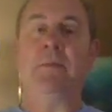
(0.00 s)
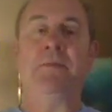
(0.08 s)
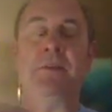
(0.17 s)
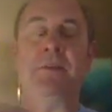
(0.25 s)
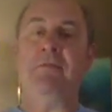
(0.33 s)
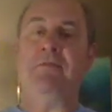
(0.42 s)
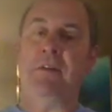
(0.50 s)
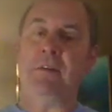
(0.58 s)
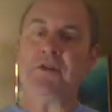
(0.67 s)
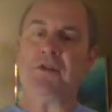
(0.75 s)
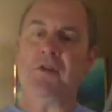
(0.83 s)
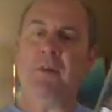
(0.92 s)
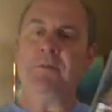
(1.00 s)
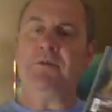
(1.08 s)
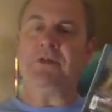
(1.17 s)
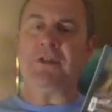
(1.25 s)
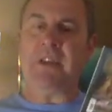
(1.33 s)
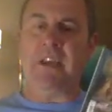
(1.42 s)
that the first time you
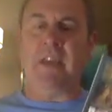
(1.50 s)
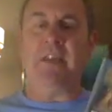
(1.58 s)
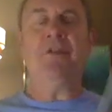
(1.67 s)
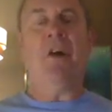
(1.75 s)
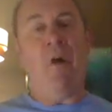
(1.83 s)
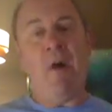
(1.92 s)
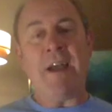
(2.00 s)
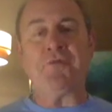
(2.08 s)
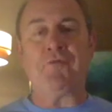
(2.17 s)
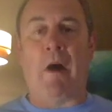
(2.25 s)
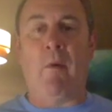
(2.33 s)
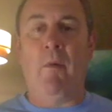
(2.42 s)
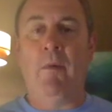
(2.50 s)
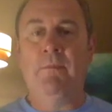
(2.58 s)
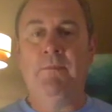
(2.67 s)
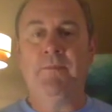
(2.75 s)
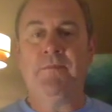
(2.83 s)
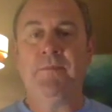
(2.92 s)
see it, your eyes roll.
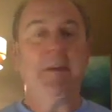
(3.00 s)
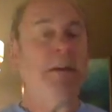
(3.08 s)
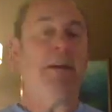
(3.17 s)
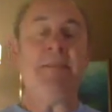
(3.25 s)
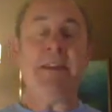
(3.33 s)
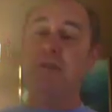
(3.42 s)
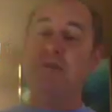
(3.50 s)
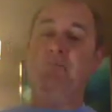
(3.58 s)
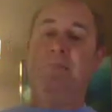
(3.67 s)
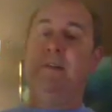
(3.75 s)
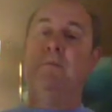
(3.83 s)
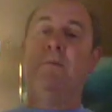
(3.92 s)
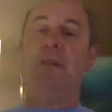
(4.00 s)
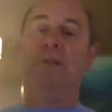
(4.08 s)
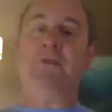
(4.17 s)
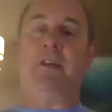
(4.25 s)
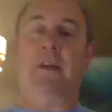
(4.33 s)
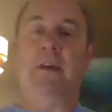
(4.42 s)
And that shouldn't be the way, should it?